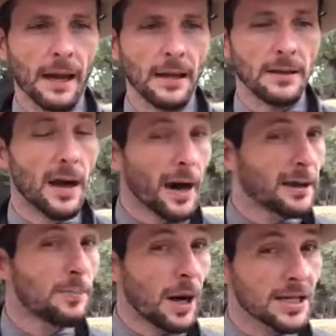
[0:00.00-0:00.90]
Not
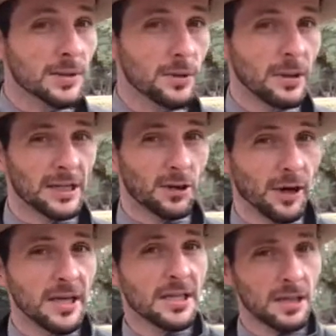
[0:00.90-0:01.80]
impossible. As
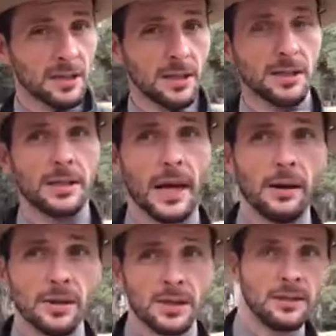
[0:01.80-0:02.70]
crazy as this
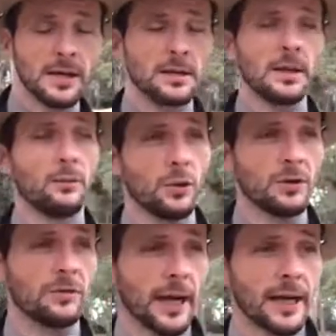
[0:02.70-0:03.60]
sounds, they
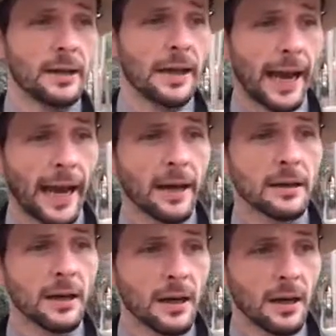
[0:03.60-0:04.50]
would have likely
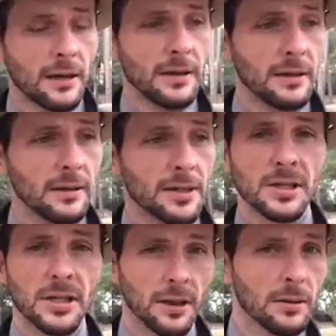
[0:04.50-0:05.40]
had the
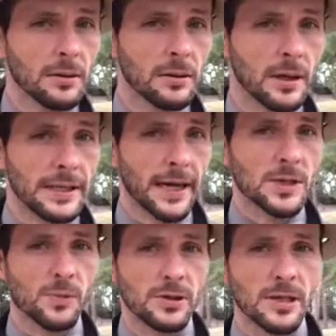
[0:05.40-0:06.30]
skill and the
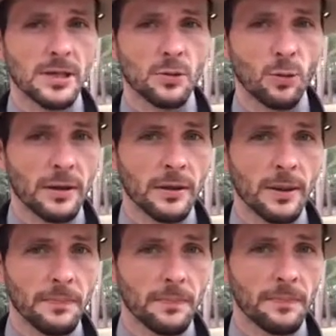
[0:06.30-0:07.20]
expertise with
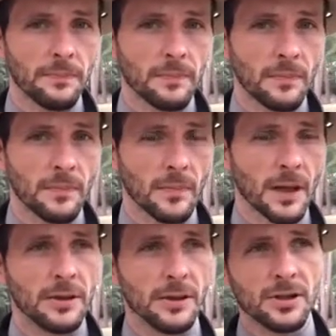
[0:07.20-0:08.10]
them.
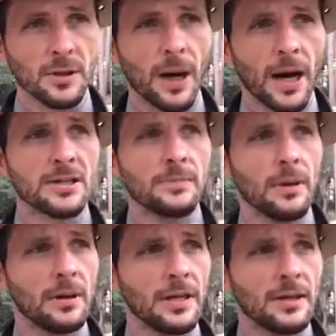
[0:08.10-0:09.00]
There's a
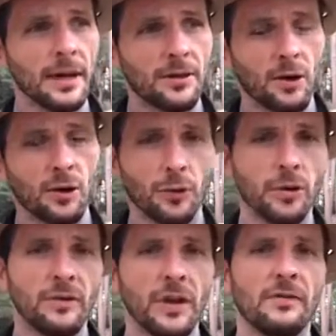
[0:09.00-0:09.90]
possibility that the
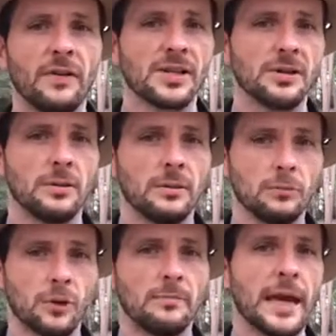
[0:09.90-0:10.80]
crew of that vessel
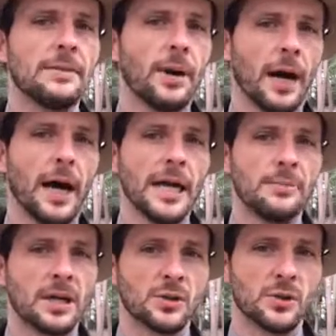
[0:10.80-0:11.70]
remained
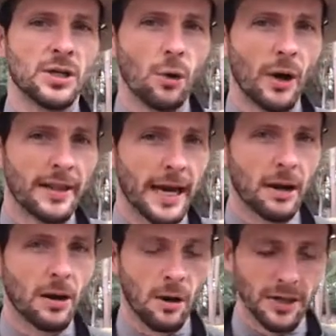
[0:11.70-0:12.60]
behind, because we know out of
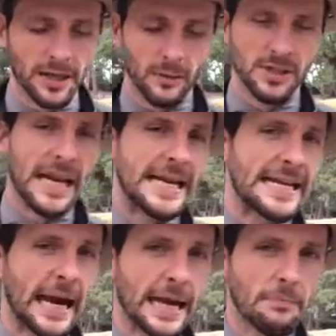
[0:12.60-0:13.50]
that colony there was
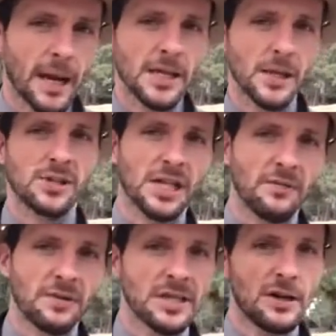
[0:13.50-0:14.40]
89 men, there was
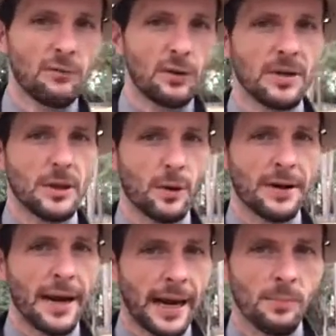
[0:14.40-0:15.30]
17 women, there were
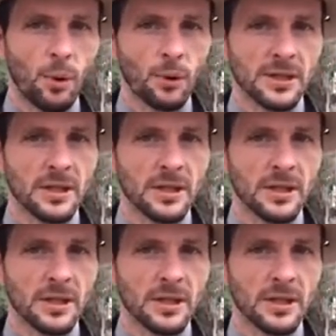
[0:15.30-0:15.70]
9 boys,